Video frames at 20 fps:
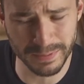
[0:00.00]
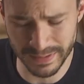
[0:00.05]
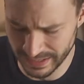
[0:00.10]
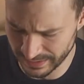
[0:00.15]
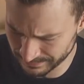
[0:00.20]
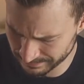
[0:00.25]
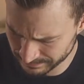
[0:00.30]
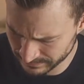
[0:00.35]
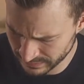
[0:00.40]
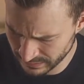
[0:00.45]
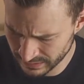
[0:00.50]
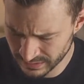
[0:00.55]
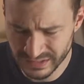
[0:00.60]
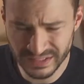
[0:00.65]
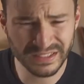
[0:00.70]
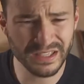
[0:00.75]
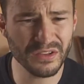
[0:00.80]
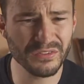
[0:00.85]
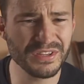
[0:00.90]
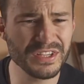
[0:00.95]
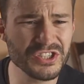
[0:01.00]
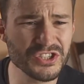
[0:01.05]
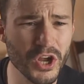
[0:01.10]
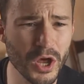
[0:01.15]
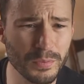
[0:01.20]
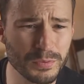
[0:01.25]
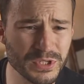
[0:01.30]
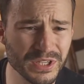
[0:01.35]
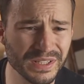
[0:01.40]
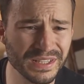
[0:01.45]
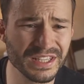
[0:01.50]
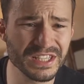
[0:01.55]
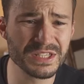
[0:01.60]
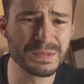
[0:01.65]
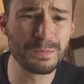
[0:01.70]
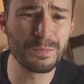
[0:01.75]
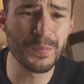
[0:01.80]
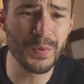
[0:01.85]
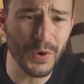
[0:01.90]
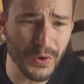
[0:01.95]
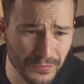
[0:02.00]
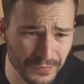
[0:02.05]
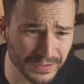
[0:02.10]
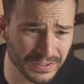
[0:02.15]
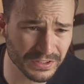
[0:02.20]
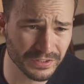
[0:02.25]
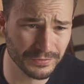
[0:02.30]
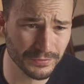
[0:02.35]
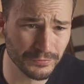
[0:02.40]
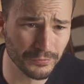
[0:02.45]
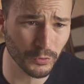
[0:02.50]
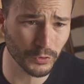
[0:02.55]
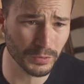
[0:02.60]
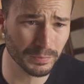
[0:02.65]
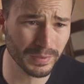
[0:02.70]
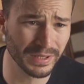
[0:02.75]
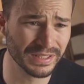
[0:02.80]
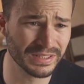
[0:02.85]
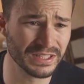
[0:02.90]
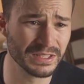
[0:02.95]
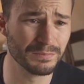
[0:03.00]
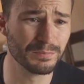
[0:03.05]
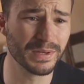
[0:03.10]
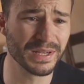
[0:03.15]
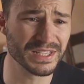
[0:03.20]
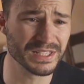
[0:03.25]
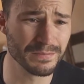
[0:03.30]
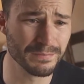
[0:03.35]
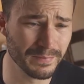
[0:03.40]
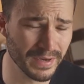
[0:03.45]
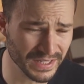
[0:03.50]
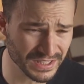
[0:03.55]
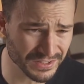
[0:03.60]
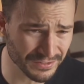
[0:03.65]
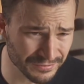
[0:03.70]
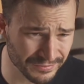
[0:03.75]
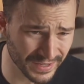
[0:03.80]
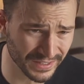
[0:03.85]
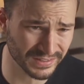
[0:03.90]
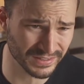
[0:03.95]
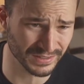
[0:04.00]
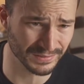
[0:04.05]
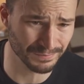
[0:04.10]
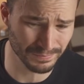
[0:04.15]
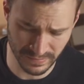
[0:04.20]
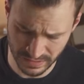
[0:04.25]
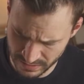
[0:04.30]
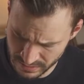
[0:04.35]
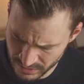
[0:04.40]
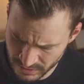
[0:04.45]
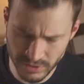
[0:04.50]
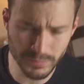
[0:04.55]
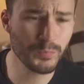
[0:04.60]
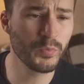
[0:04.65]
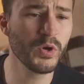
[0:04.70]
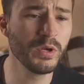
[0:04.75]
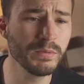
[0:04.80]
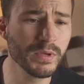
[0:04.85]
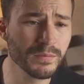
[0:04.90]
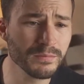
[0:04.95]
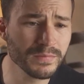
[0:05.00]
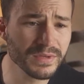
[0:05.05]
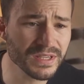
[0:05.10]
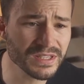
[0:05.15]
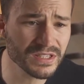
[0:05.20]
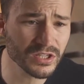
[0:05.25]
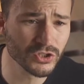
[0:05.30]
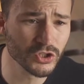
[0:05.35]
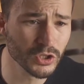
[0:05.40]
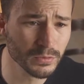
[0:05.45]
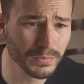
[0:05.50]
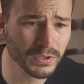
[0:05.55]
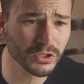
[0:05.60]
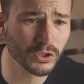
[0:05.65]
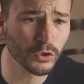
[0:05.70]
plan. Now, this option is perfect if affordability plays a major factor. The premium is determined